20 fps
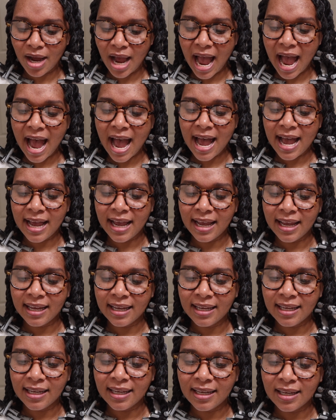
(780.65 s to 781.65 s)

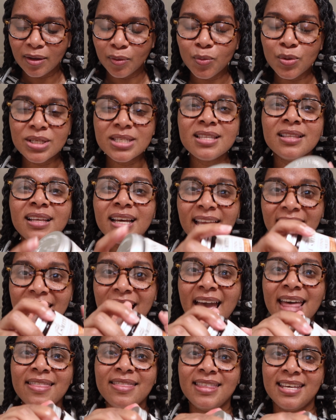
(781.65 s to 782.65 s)
I was looking
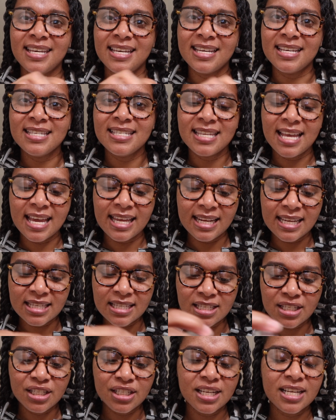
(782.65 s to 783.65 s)
at this and
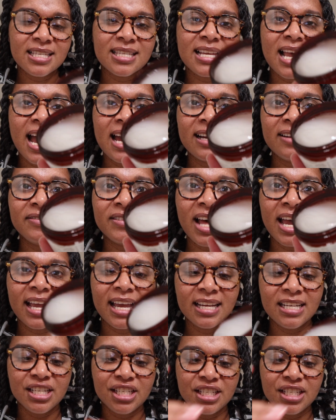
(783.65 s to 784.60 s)
it's just kind of like a